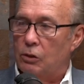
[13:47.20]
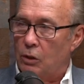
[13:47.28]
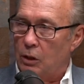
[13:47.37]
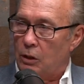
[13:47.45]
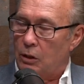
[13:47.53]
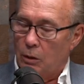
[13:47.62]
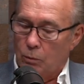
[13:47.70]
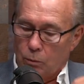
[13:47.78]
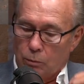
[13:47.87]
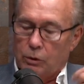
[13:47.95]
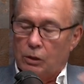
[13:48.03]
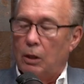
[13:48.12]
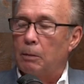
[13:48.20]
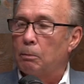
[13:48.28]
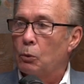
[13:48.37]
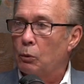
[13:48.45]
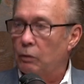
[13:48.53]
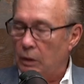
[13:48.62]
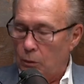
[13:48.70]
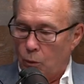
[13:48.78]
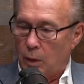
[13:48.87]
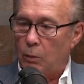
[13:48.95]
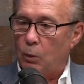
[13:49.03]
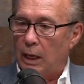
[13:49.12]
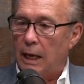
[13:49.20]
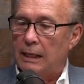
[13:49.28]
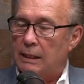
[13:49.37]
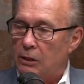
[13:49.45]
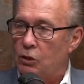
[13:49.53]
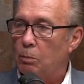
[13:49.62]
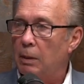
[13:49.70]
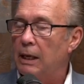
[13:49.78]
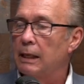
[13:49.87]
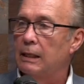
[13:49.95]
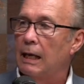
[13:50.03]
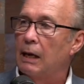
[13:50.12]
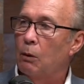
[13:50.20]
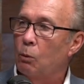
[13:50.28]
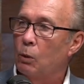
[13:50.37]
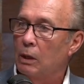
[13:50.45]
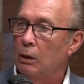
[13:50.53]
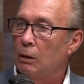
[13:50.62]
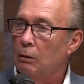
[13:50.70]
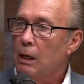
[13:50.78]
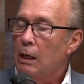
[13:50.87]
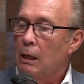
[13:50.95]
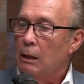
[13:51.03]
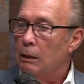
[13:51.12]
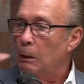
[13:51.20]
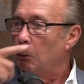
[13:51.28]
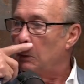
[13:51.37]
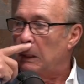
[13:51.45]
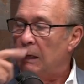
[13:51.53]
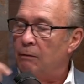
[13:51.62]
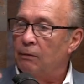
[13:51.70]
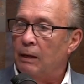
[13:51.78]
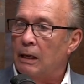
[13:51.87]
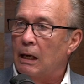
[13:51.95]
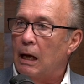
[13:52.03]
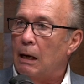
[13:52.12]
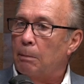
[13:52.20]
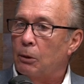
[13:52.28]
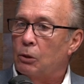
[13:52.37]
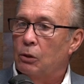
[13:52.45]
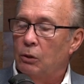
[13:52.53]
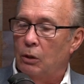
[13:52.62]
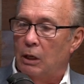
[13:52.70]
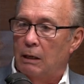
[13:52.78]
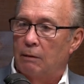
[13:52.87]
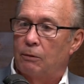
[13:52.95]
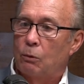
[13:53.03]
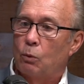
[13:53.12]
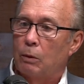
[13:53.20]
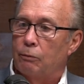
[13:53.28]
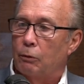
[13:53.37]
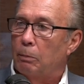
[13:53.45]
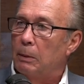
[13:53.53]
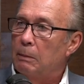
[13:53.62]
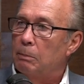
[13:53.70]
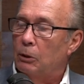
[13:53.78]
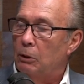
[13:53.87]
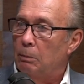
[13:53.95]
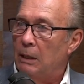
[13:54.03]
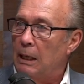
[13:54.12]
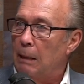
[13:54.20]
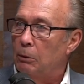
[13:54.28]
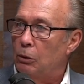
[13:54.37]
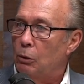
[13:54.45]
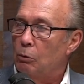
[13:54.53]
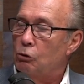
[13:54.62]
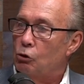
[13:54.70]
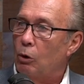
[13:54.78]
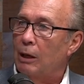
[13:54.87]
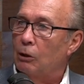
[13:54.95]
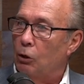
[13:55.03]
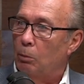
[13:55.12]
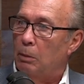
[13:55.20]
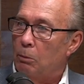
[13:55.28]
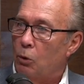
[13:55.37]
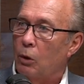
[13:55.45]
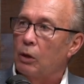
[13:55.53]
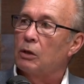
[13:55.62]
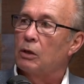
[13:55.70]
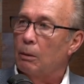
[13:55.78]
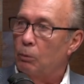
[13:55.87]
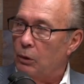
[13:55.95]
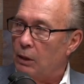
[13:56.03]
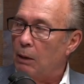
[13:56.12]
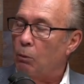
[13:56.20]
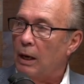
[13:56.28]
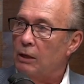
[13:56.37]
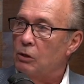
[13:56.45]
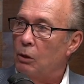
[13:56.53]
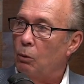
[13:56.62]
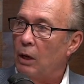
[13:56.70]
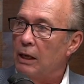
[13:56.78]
is going to uh, start moving the way we anticipate that it will, it will give an opportunity, if you will, for people to be able to enjoy a little bit more income with that rising